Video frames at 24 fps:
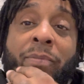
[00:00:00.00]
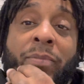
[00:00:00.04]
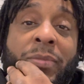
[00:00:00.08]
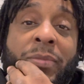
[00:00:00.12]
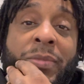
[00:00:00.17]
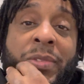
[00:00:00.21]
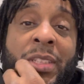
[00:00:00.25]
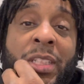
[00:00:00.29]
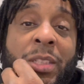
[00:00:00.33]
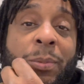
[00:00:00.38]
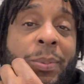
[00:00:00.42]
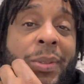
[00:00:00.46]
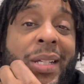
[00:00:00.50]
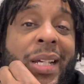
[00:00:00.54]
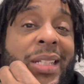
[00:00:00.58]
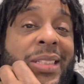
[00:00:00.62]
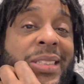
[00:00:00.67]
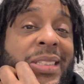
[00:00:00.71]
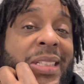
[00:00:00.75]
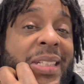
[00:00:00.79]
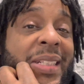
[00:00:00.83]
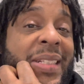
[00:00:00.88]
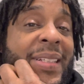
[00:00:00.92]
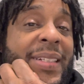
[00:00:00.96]
Just
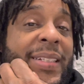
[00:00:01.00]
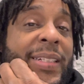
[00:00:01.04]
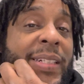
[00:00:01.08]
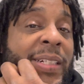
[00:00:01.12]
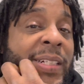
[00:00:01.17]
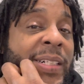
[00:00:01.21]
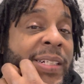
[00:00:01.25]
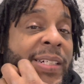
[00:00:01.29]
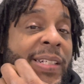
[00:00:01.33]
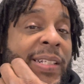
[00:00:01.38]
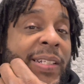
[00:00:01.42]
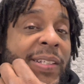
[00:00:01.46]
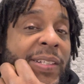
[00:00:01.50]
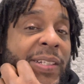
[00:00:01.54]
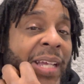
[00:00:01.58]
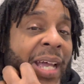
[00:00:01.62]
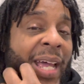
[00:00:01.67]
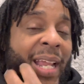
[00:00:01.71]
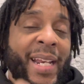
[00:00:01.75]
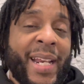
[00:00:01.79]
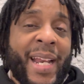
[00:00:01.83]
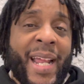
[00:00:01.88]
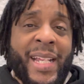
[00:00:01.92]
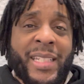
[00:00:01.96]
because she look good,
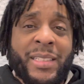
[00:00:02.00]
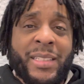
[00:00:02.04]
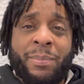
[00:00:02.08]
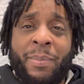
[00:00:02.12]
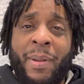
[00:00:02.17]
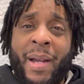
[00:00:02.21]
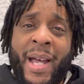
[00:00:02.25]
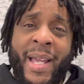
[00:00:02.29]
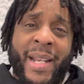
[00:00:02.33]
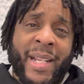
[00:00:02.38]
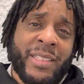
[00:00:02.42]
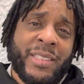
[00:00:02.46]
got a nice body,